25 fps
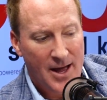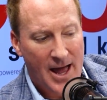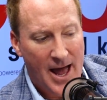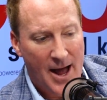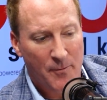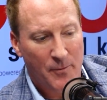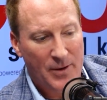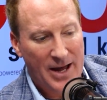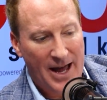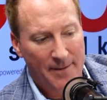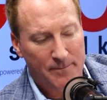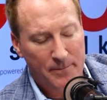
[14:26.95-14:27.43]

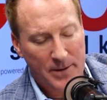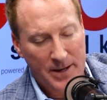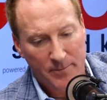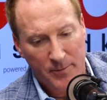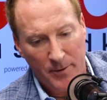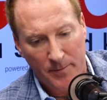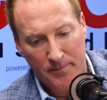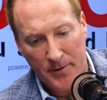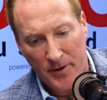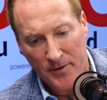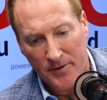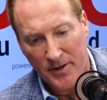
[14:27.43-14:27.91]
And we have
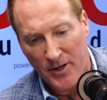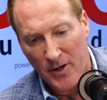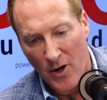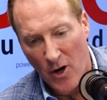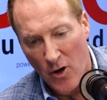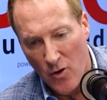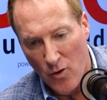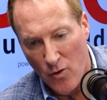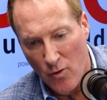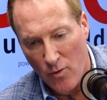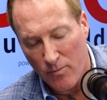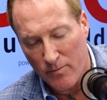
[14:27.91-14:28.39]
people building
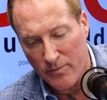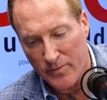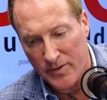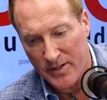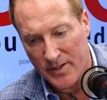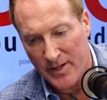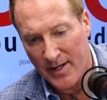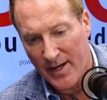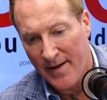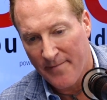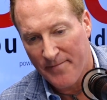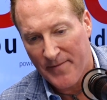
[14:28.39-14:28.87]

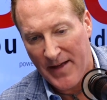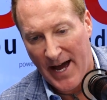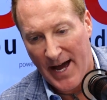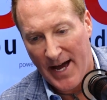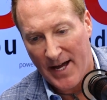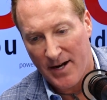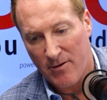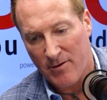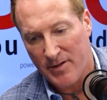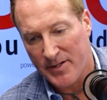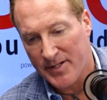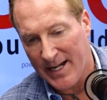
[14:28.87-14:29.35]
homes
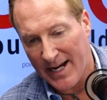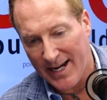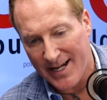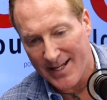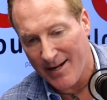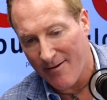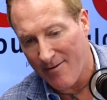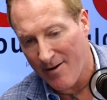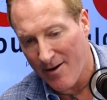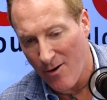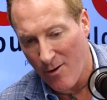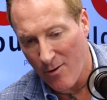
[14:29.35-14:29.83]
that are
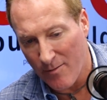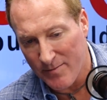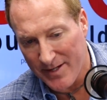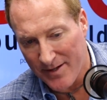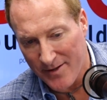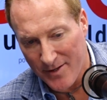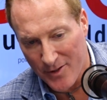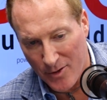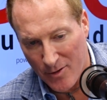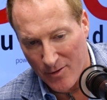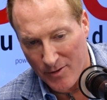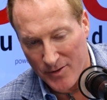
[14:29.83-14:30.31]
secondary homes on
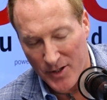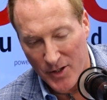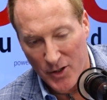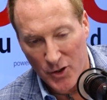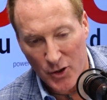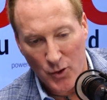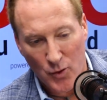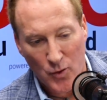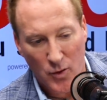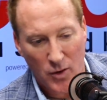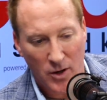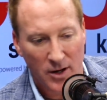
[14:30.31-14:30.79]
the Jersey
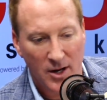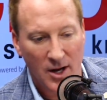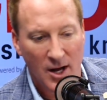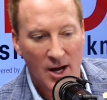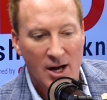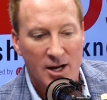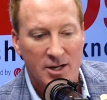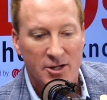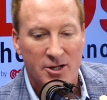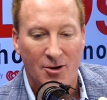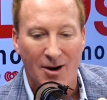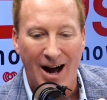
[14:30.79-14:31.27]
Shore.
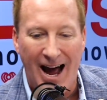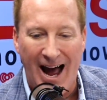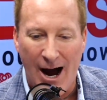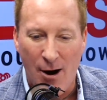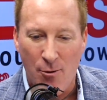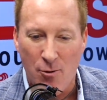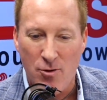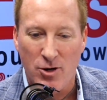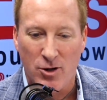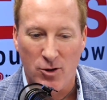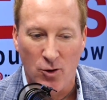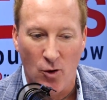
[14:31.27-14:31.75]
So
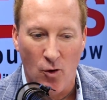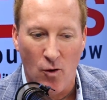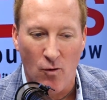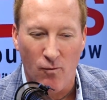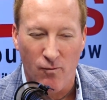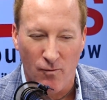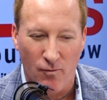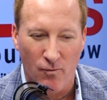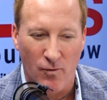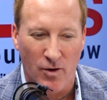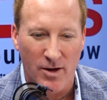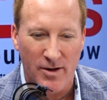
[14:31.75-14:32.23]
our
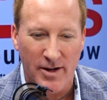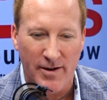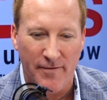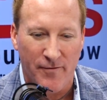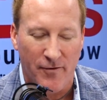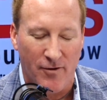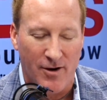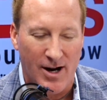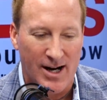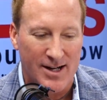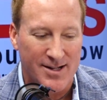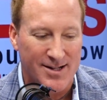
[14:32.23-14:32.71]
goal really
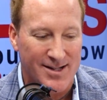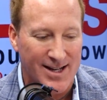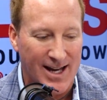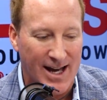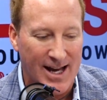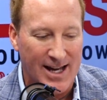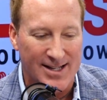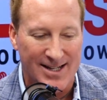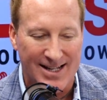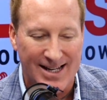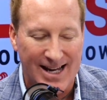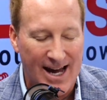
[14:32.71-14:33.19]
for us
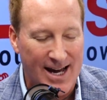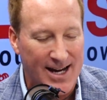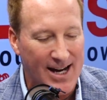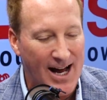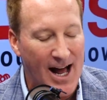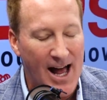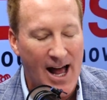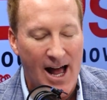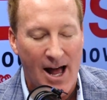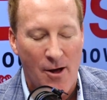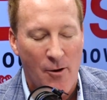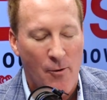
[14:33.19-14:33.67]
is, again,
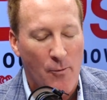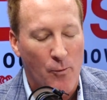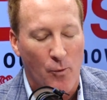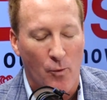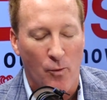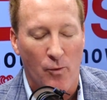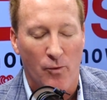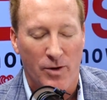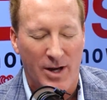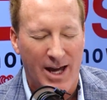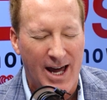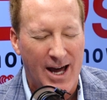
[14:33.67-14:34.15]

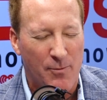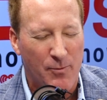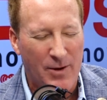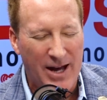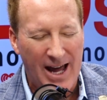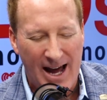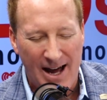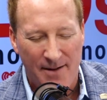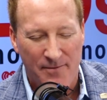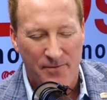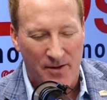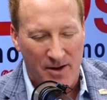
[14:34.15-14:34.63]
we
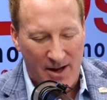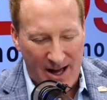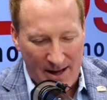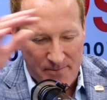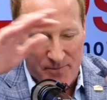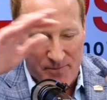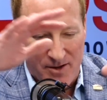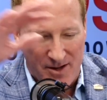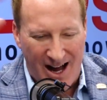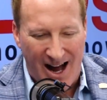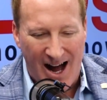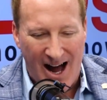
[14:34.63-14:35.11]
have
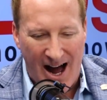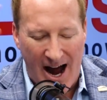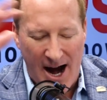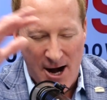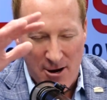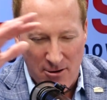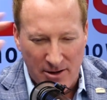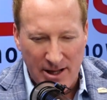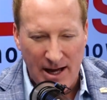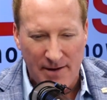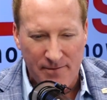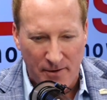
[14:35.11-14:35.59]

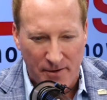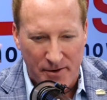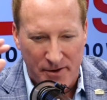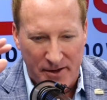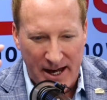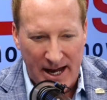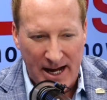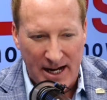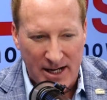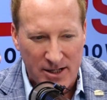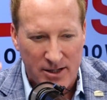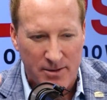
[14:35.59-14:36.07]
higher level
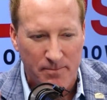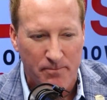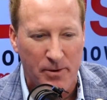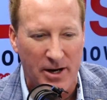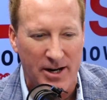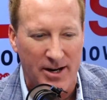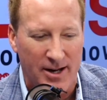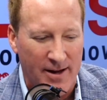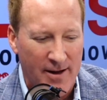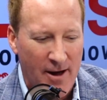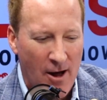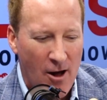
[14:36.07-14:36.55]
things,
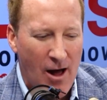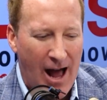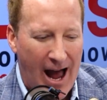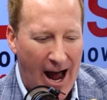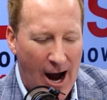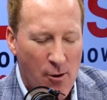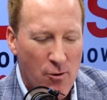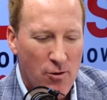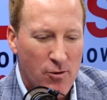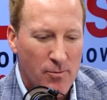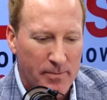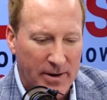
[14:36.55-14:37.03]
but
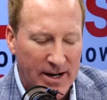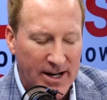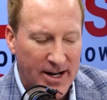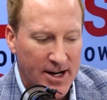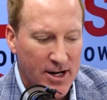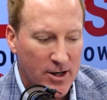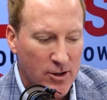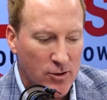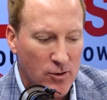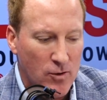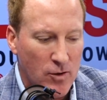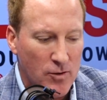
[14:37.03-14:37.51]
our
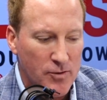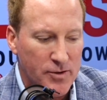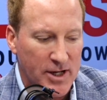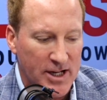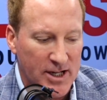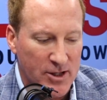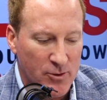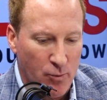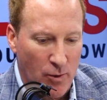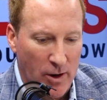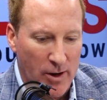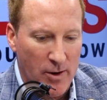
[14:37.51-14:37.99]
immediate goals,
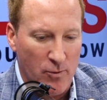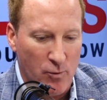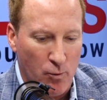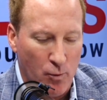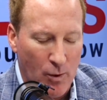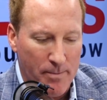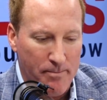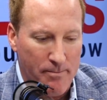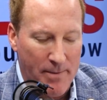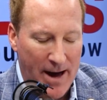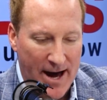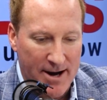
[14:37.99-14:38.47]
it's
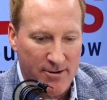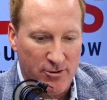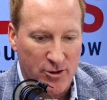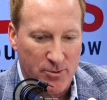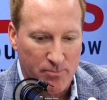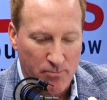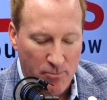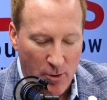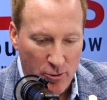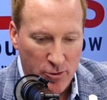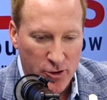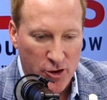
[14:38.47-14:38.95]
what matters
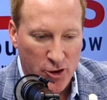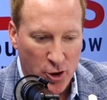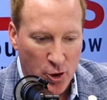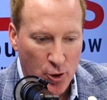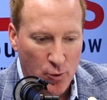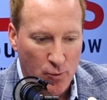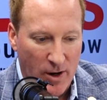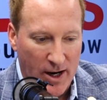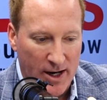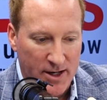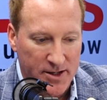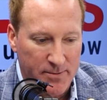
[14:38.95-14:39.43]
most
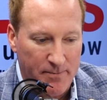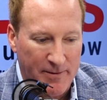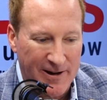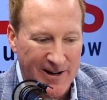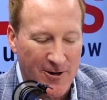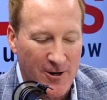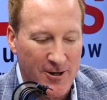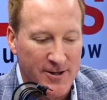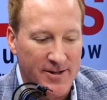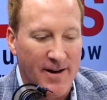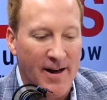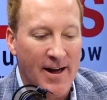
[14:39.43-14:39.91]
to us,
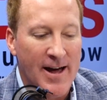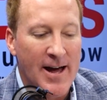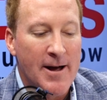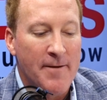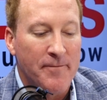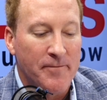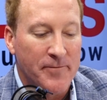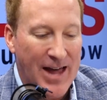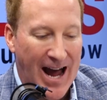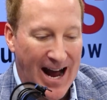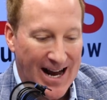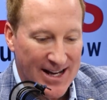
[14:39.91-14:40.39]
because
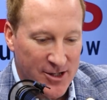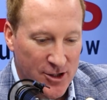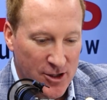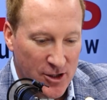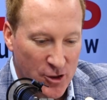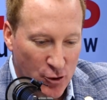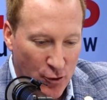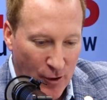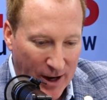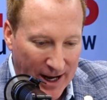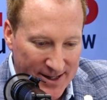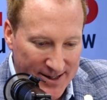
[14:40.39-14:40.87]
that's
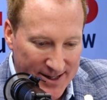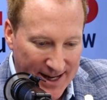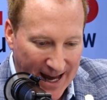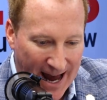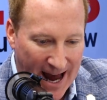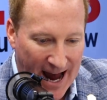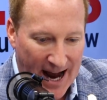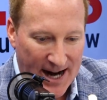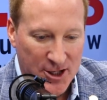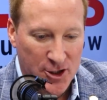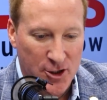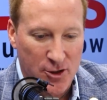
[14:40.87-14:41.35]

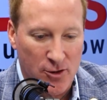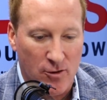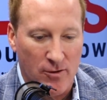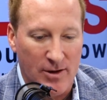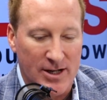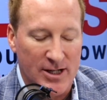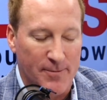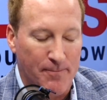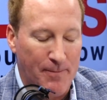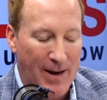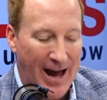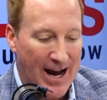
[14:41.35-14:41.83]
transactional.
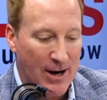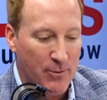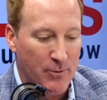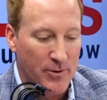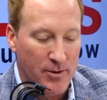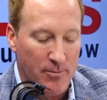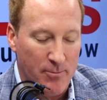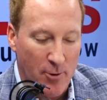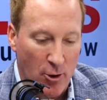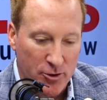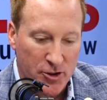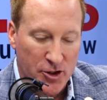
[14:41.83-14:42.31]
It's backed with
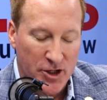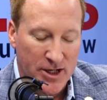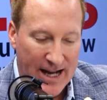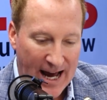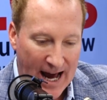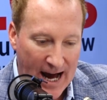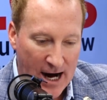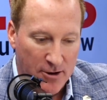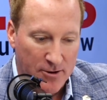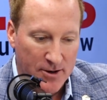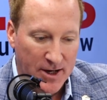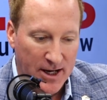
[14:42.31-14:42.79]

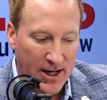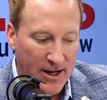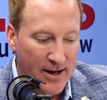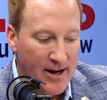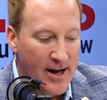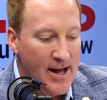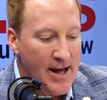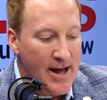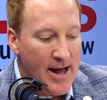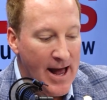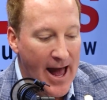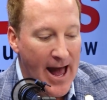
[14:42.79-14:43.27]
emotionality.
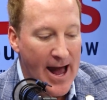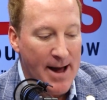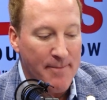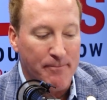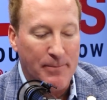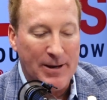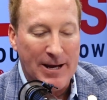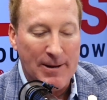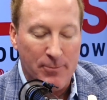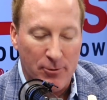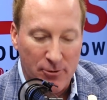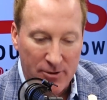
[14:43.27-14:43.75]
And
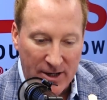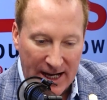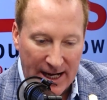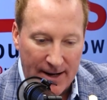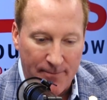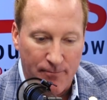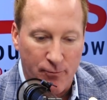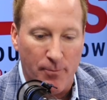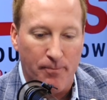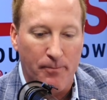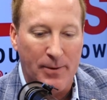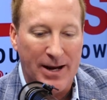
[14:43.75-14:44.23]
people
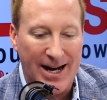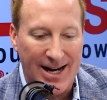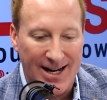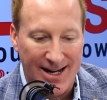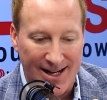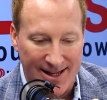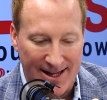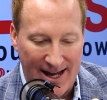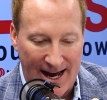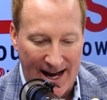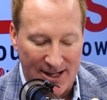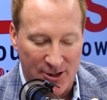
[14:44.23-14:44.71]
keep
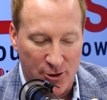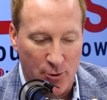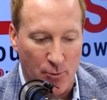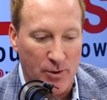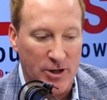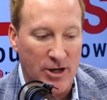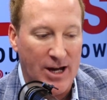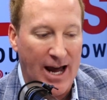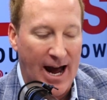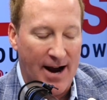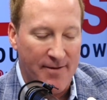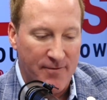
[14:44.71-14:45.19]
repeating that. So
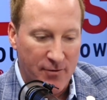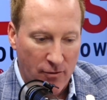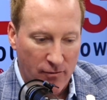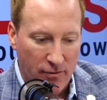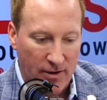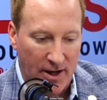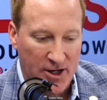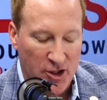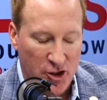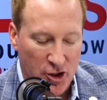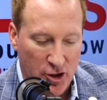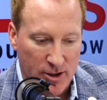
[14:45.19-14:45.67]
when you have your
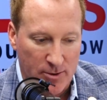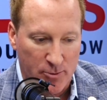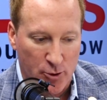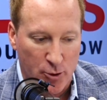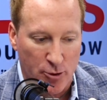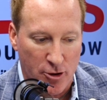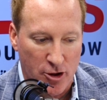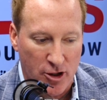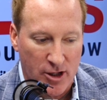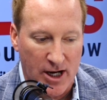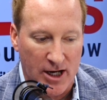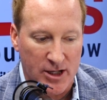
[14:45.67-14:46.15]
relationships
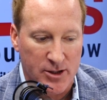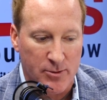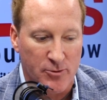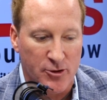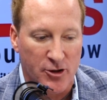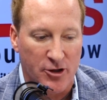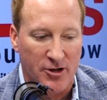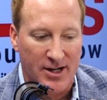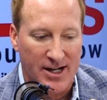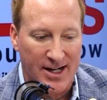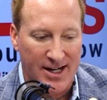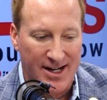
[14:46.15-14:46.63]
with your customers,
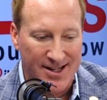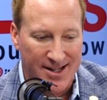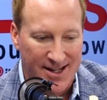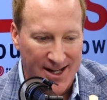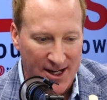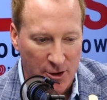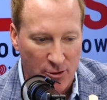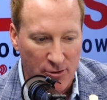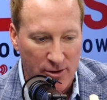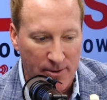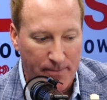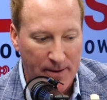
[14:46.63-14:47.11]
they're going to
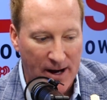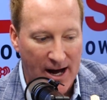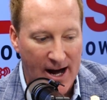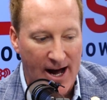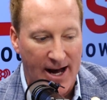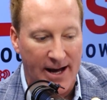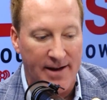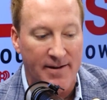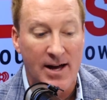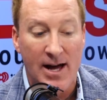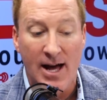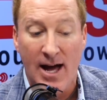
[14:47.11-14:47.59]
continue to
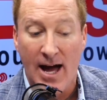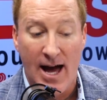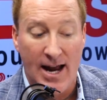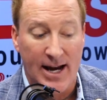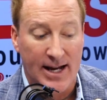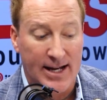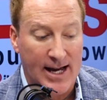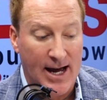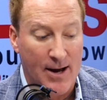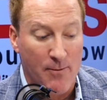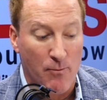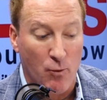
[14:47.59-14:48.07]
buy. And
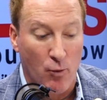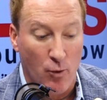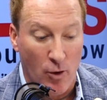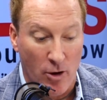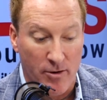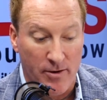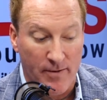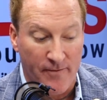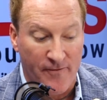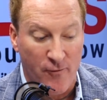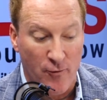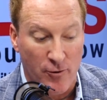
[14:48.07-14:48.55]
again,
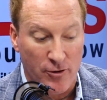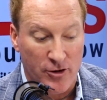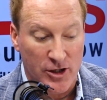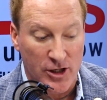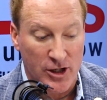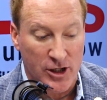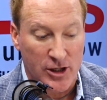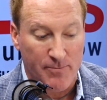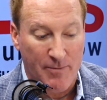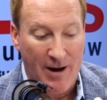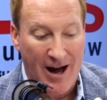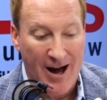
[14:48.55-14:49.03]
we're in a
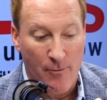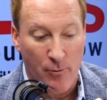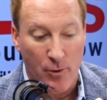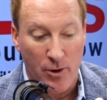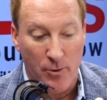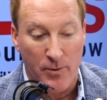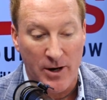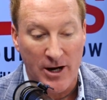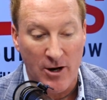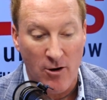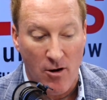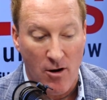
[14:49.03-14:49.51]
fortunate spot
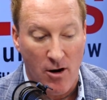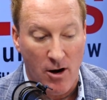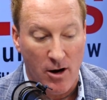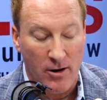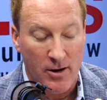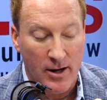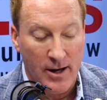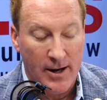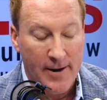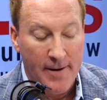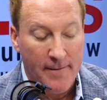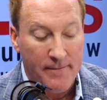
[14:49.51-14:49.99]
where we are.